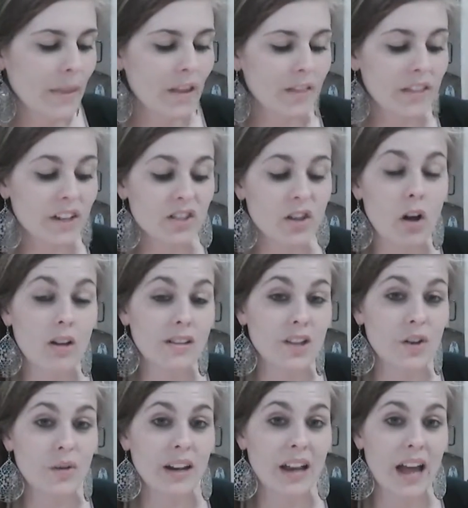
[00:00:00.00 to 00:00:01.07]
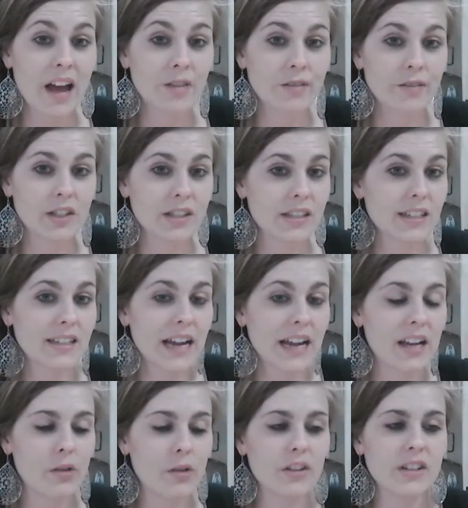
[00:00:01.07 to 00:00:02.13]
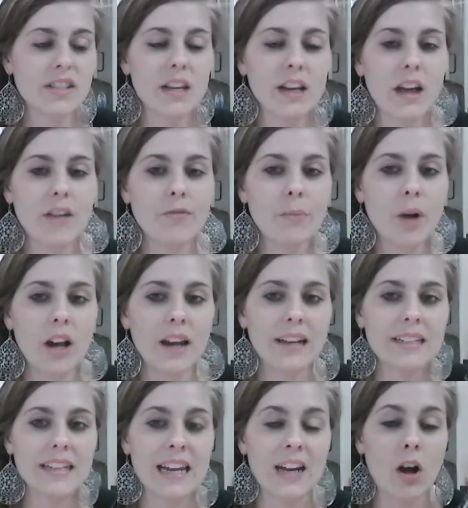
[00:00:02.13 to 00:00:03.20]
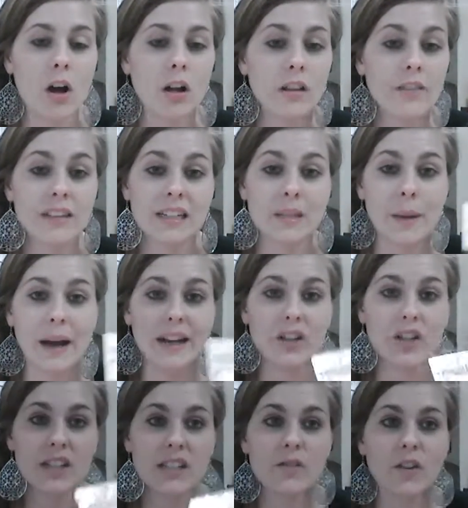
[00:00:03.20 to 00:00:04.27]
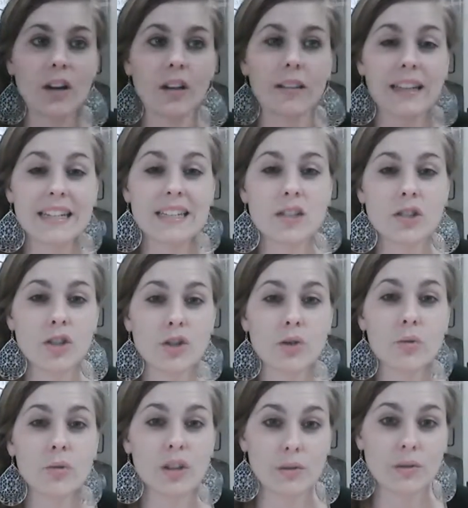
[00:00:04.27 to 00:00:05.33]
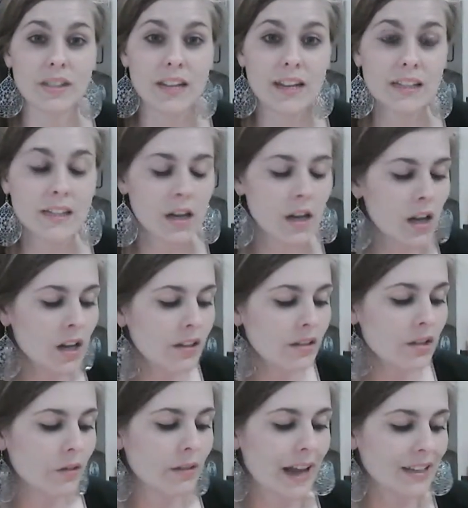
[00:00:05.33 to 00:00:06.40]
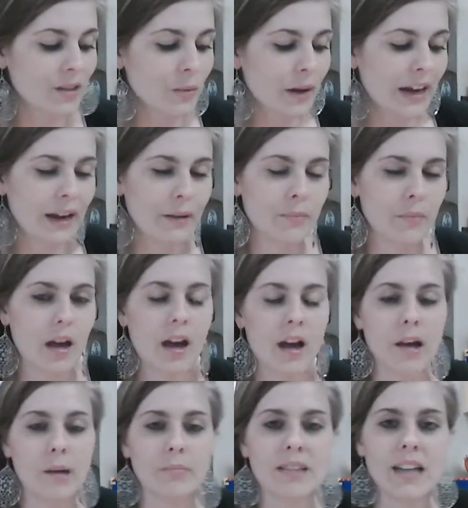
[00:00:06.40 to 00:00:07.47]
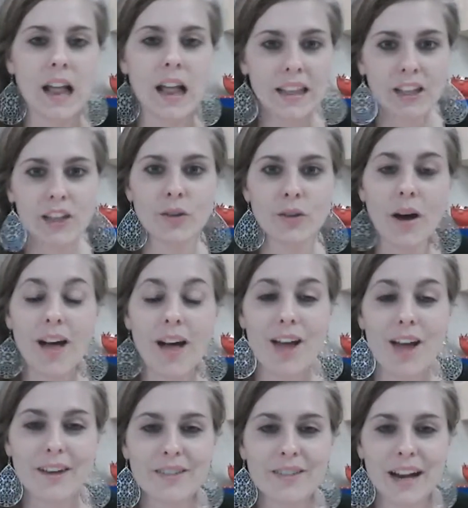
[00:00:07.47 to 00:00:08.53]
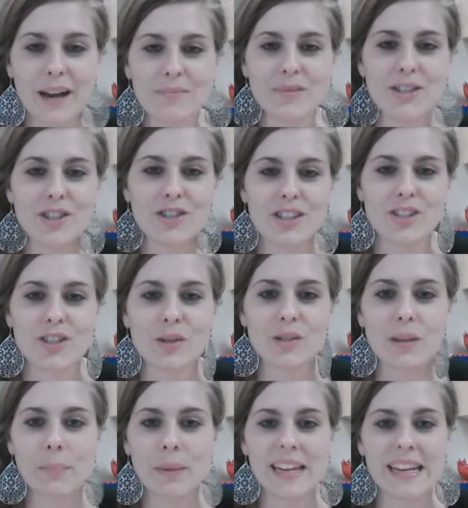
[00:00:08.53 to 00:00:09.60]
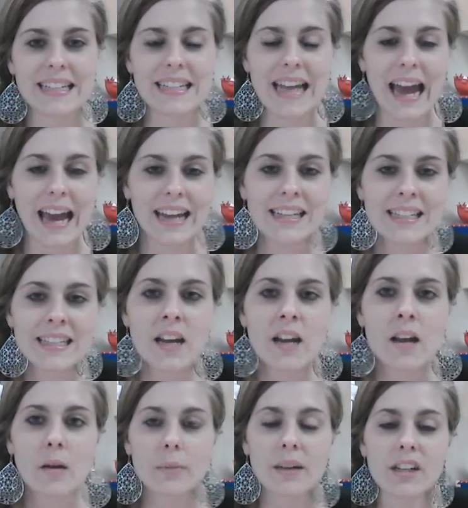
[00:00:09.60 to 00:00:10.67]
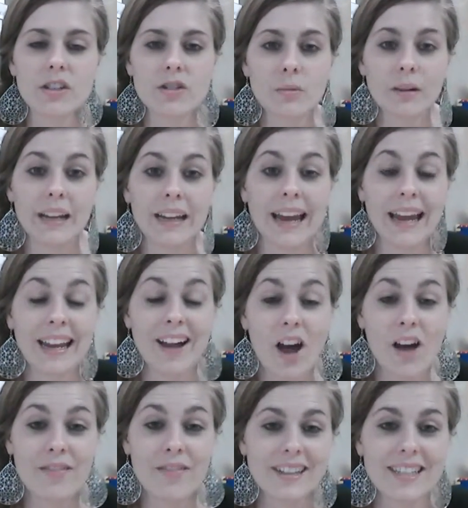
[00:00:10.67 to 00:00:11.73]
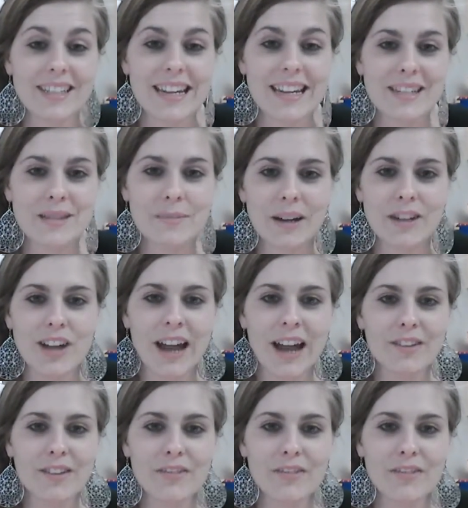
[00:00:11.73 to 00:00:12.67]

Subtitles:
There's also enough, just a side note, there's enough product in all of these packages for at least 2 uses. So that's why I'm telling you a lot of times to just use a pea size, because you want to get, obviously, as much out of